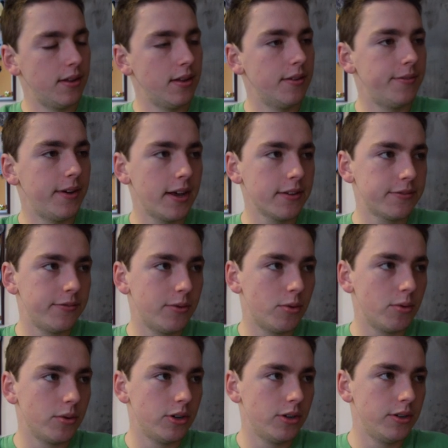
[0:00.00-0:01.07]
fast
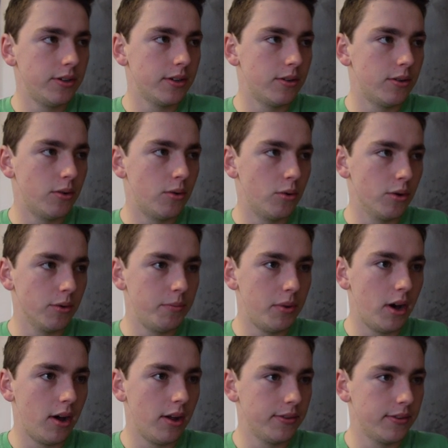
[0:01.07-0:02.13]
forward or
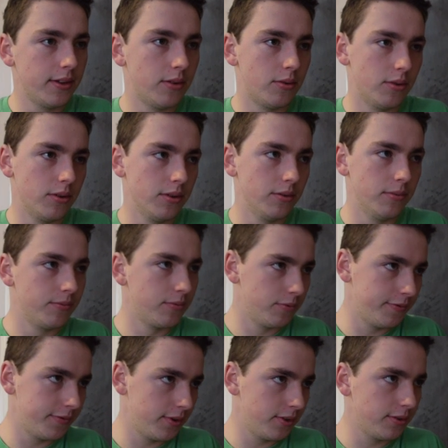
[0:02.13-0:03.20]
pause it or
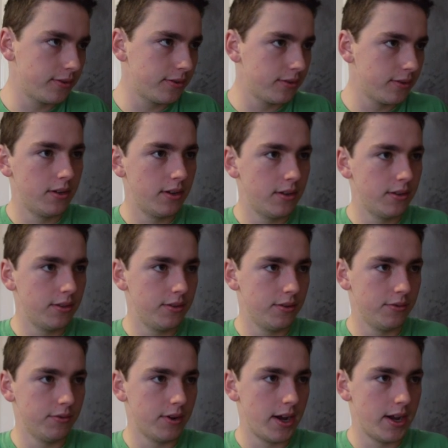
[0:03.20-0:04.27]
reverse the
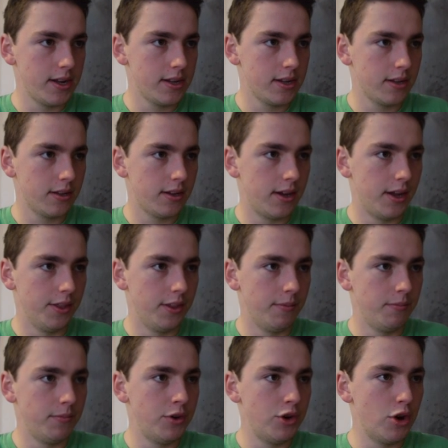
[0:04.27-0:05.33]
right on the
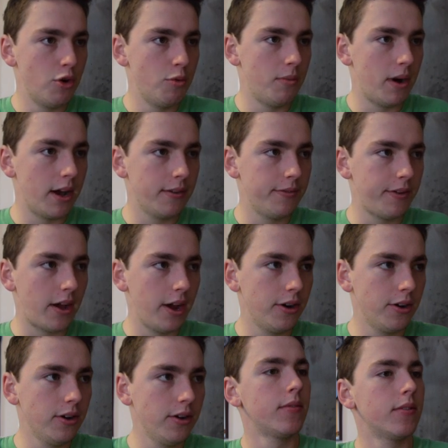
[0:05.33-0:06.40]
no
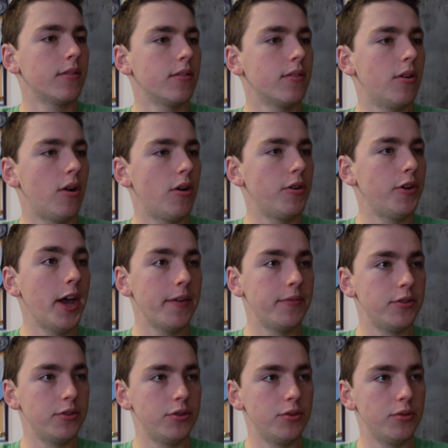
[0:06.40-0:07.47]
modifier. All you have to
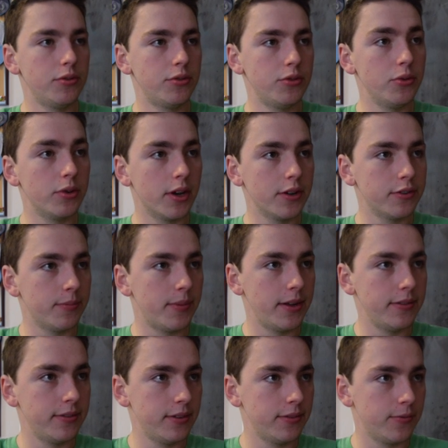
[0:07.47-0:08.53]
do to
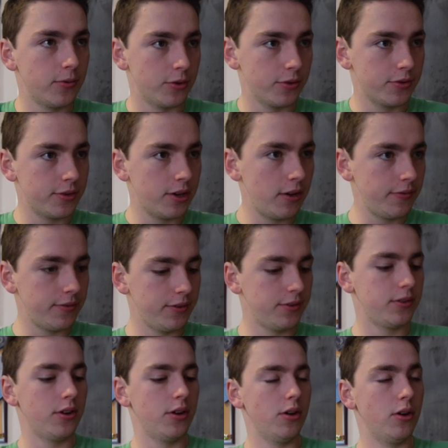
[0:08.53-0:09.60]
customize these for yourself is
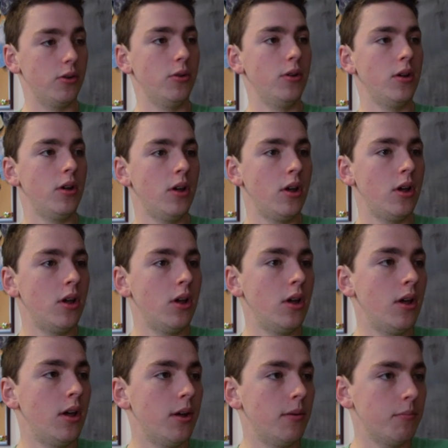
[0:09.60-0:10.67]
go
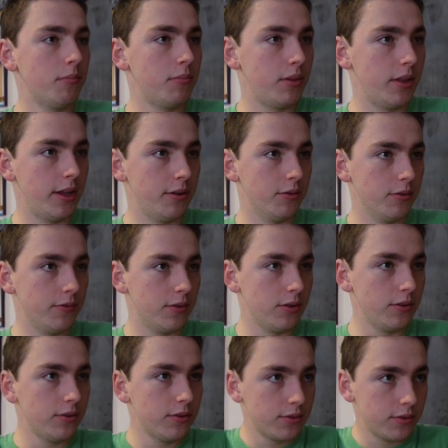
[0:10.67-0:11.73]
play
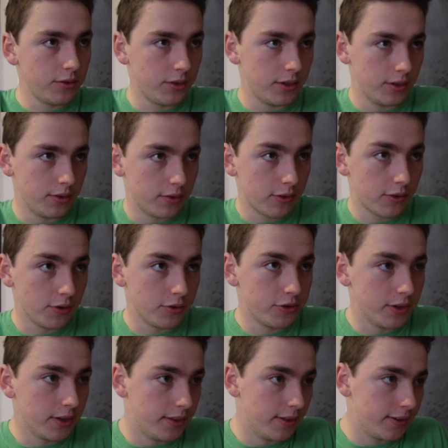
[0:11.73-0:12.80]
reverse. You can search it
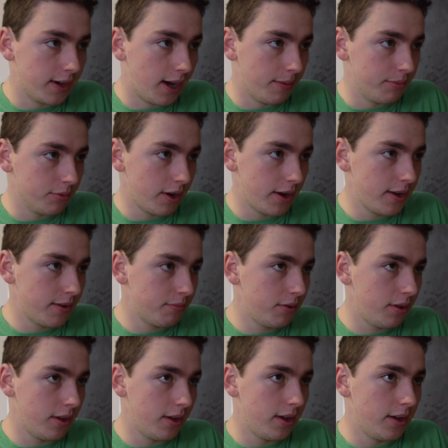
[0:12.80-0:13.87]
in the top right,
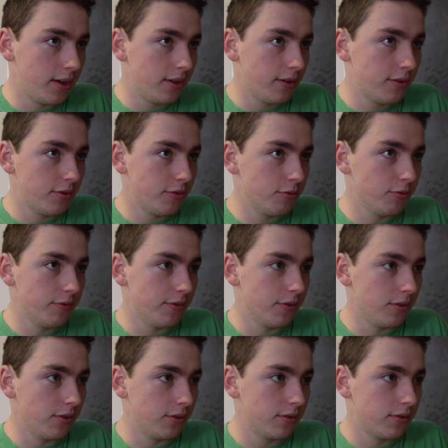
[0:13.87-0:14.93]
play
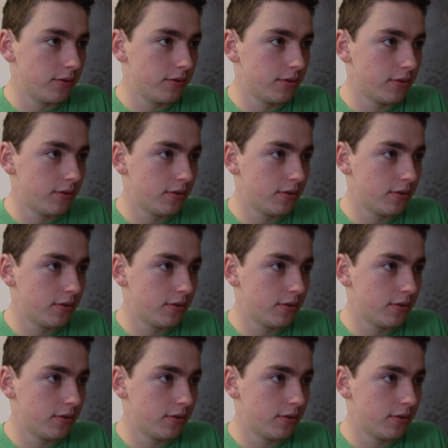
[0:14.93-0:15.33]
reverse.